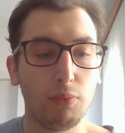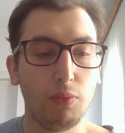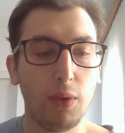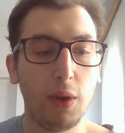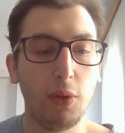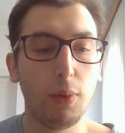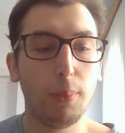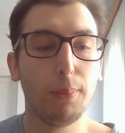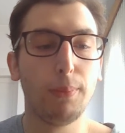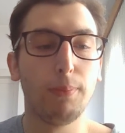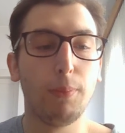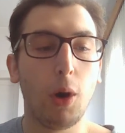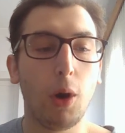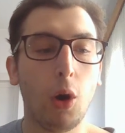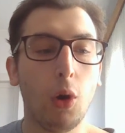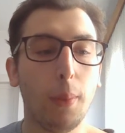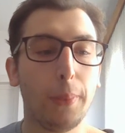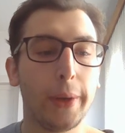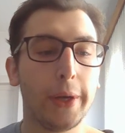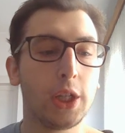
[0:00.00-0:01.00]
We would
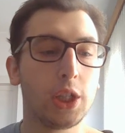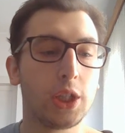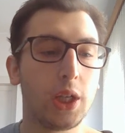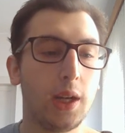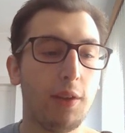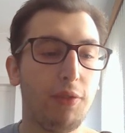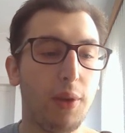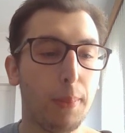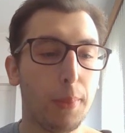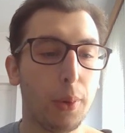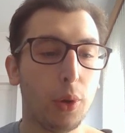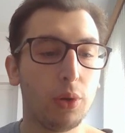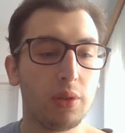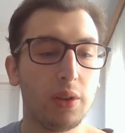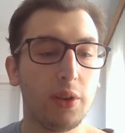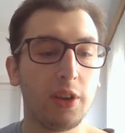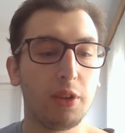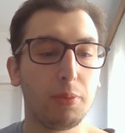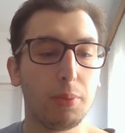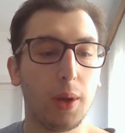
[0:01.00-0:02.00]
all appreciate if you post
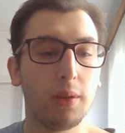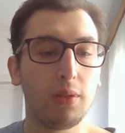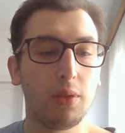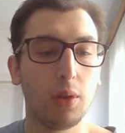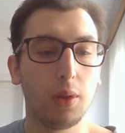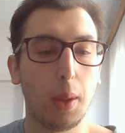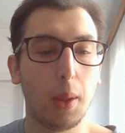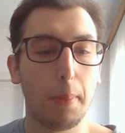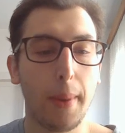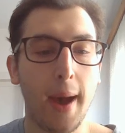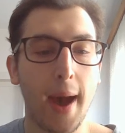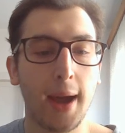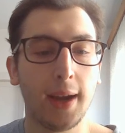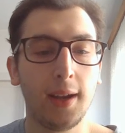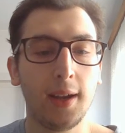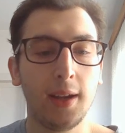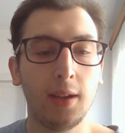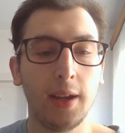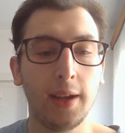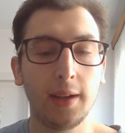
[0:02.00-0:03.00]
your response to on the
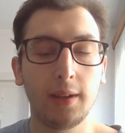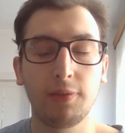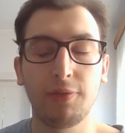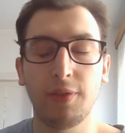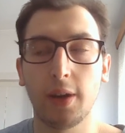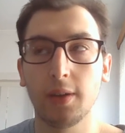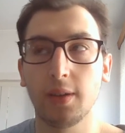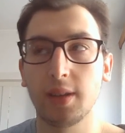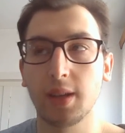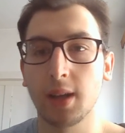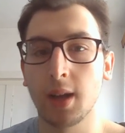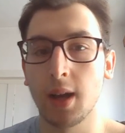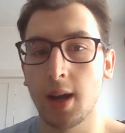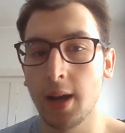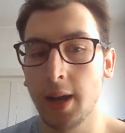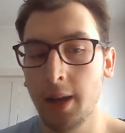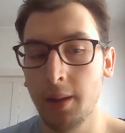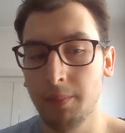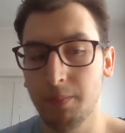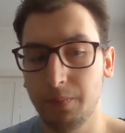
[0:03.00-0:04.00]
Padlet link found on
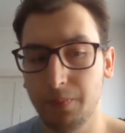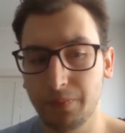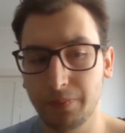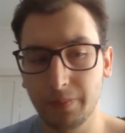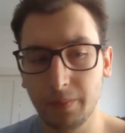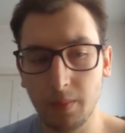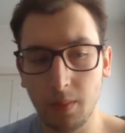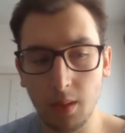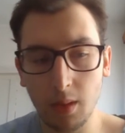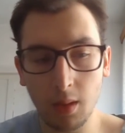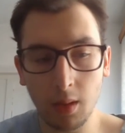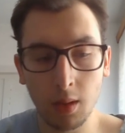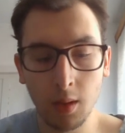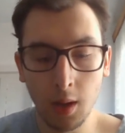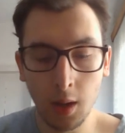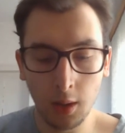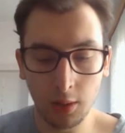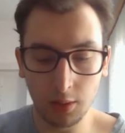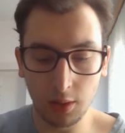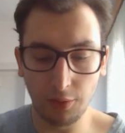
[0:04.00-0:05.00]
Sakai.
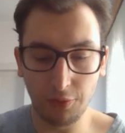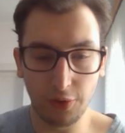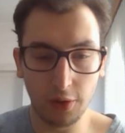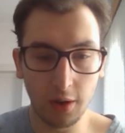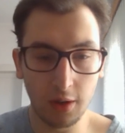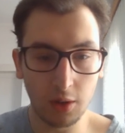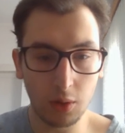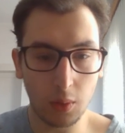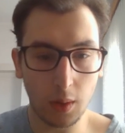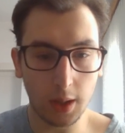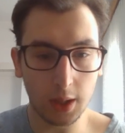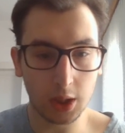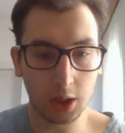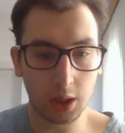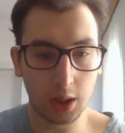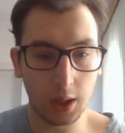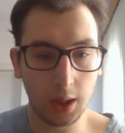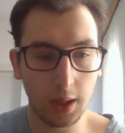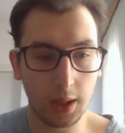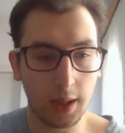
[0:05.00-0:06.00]
So, the first
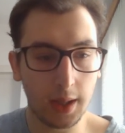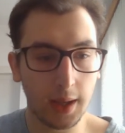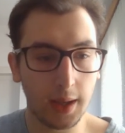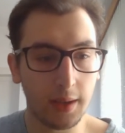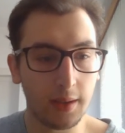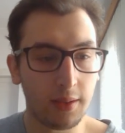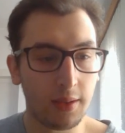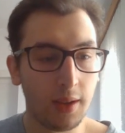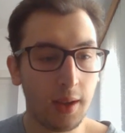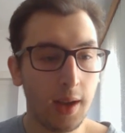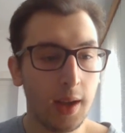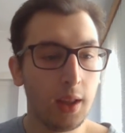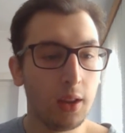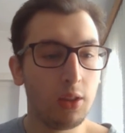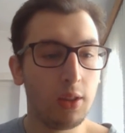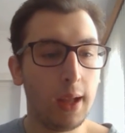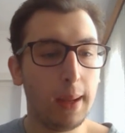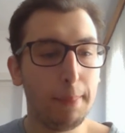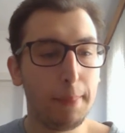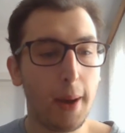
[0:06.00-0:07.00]
question is:
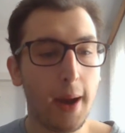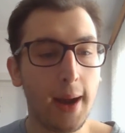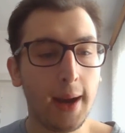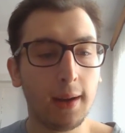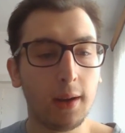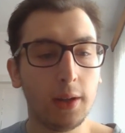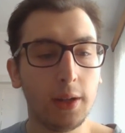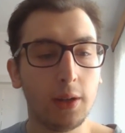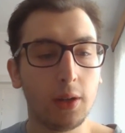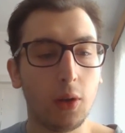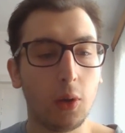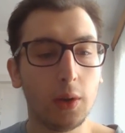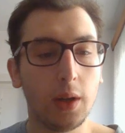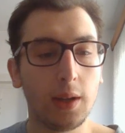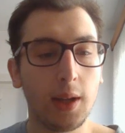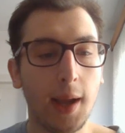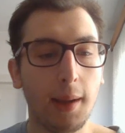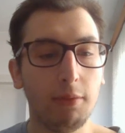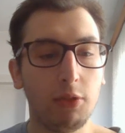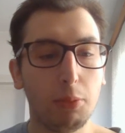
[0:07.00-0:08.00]
think back on your own
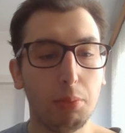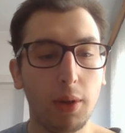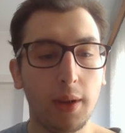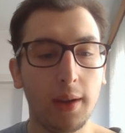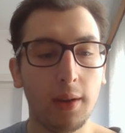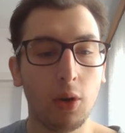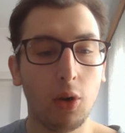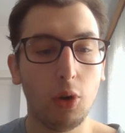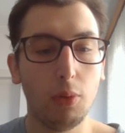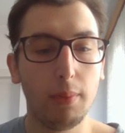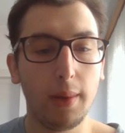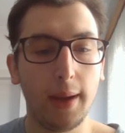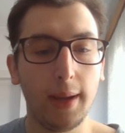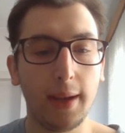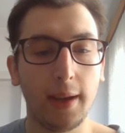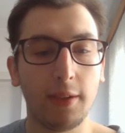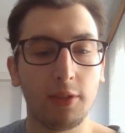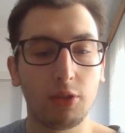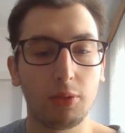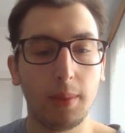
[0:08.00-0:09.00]
attempts to play a
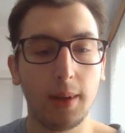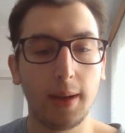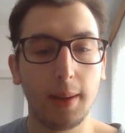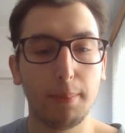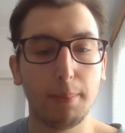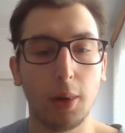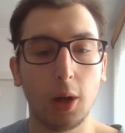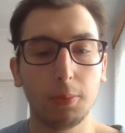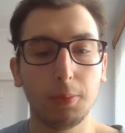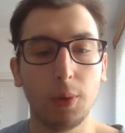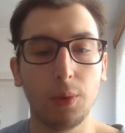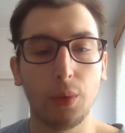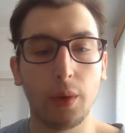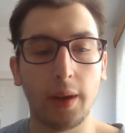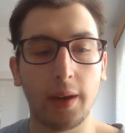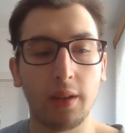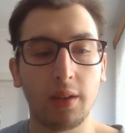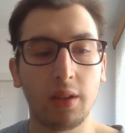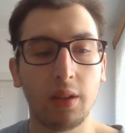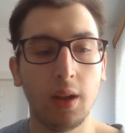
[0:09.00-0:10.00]
homemade instrument in multiple
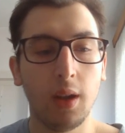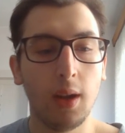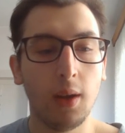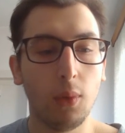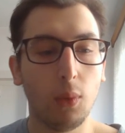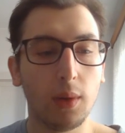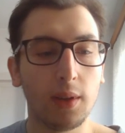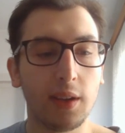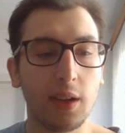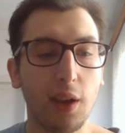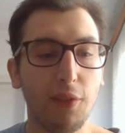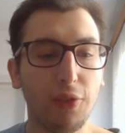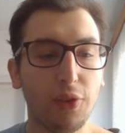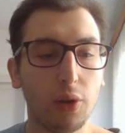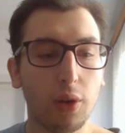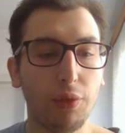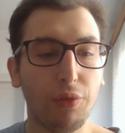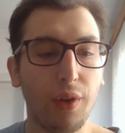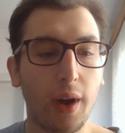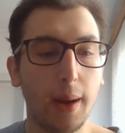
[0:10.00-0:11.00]
ways. Was it
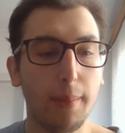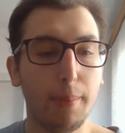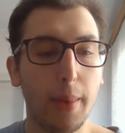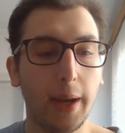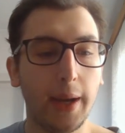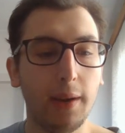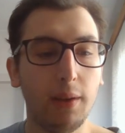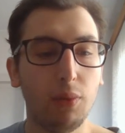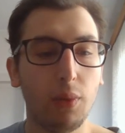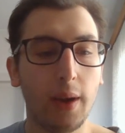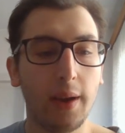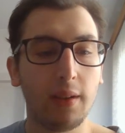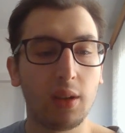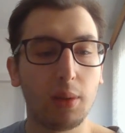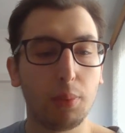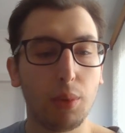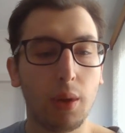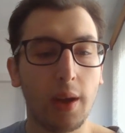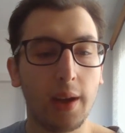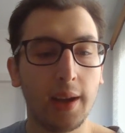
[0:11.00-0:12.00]
difficult to find many ways
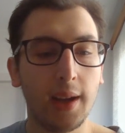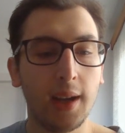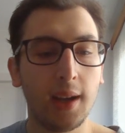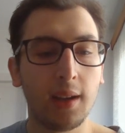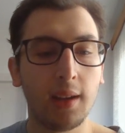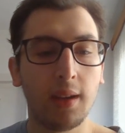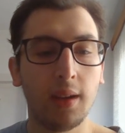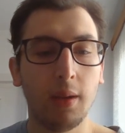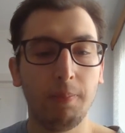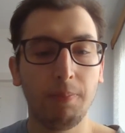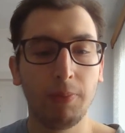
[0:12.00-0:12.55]
to play it?